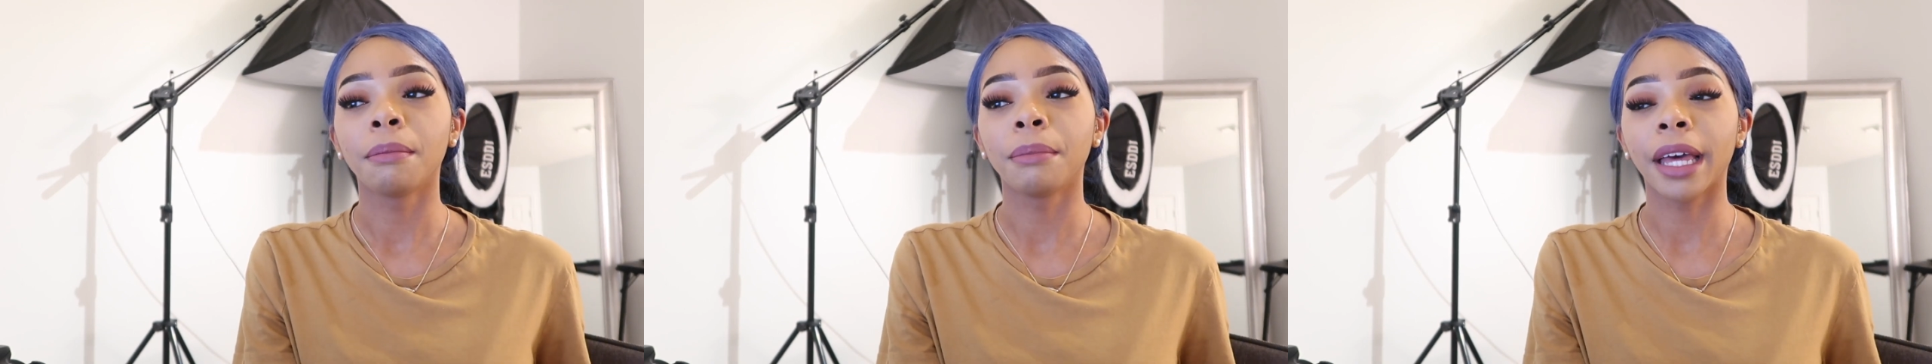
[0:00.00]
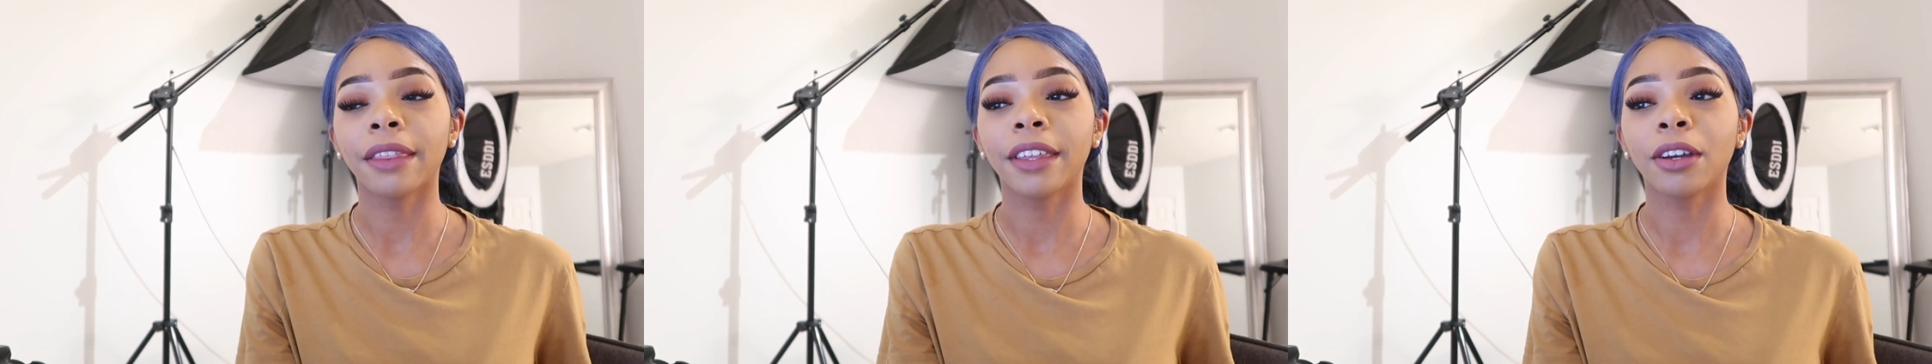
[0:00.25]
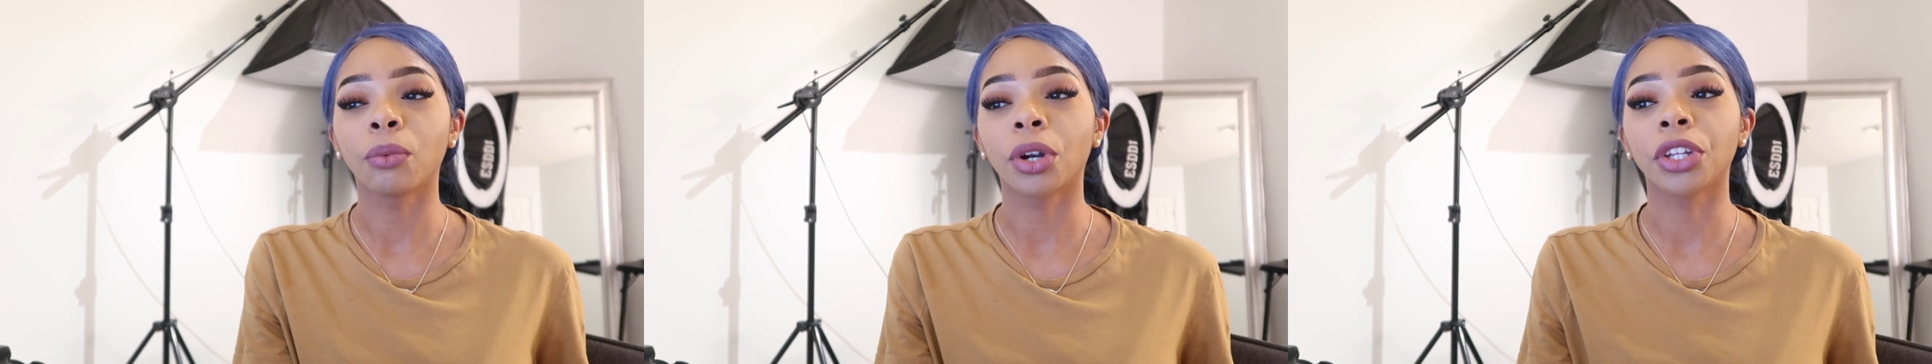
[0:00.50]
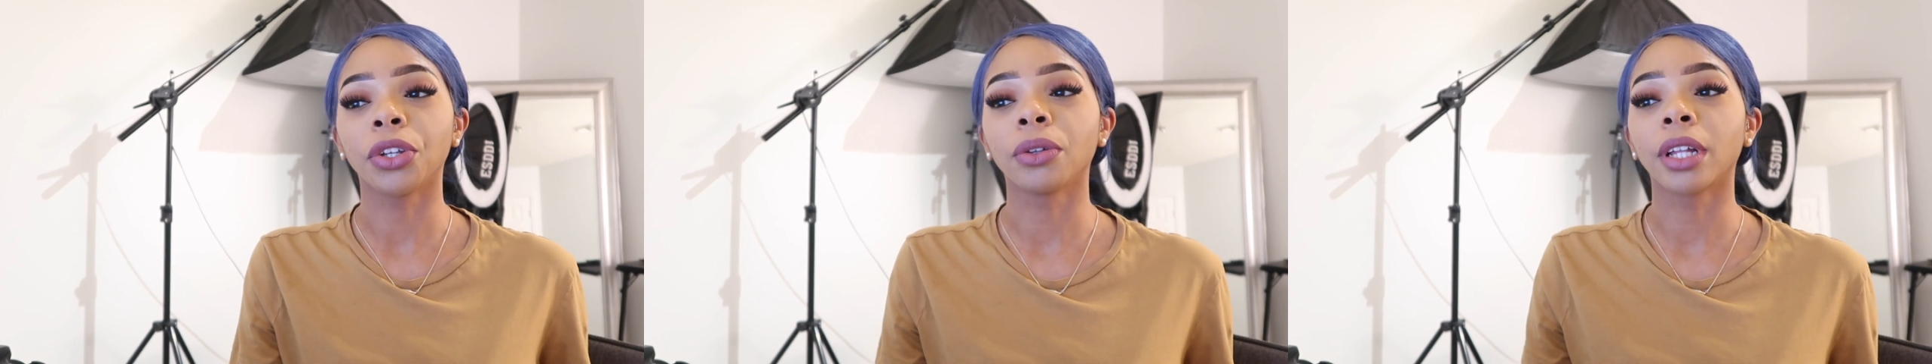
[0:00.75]
method,
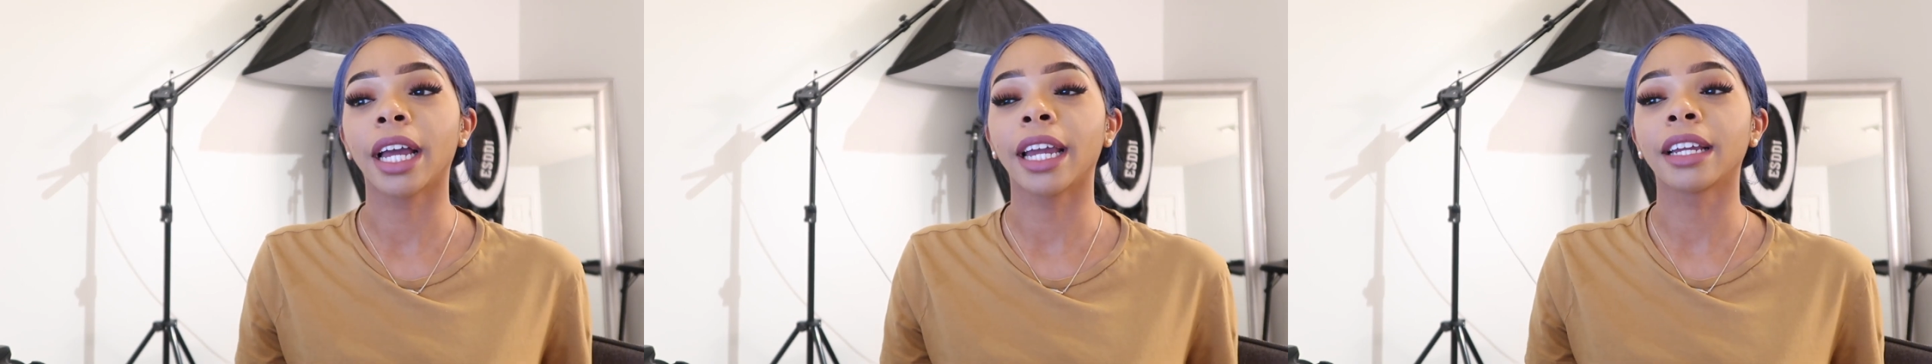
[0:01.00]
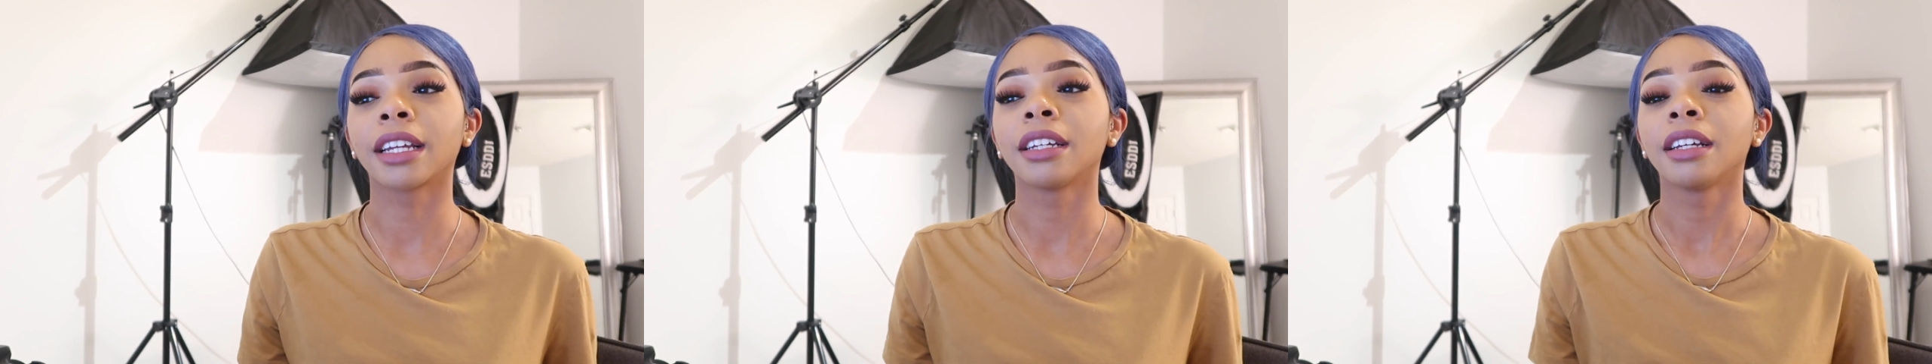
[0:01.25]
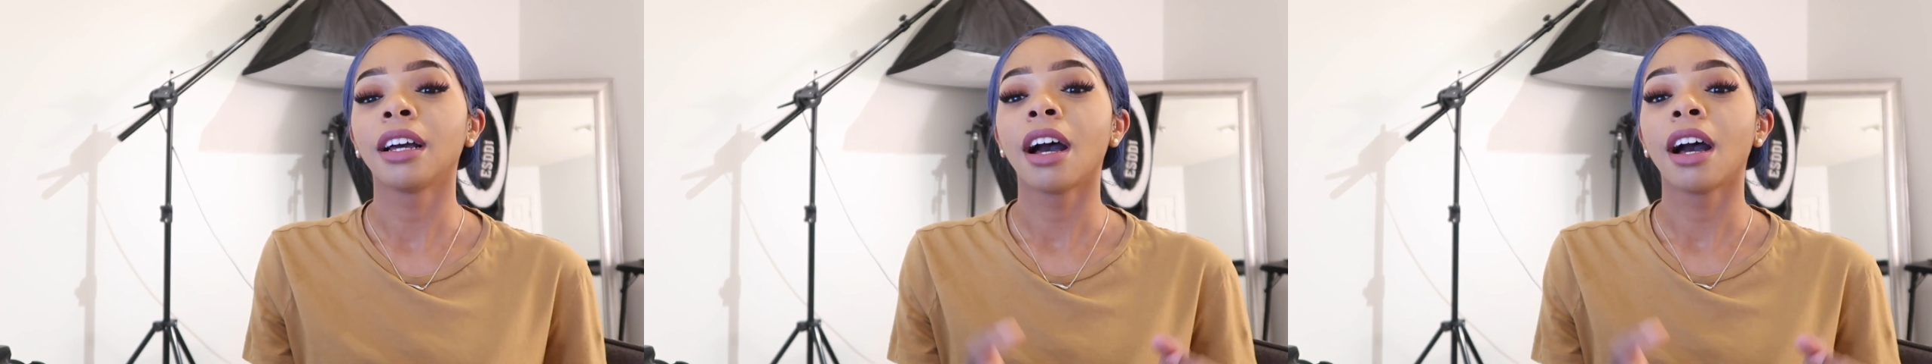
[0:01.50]
where you like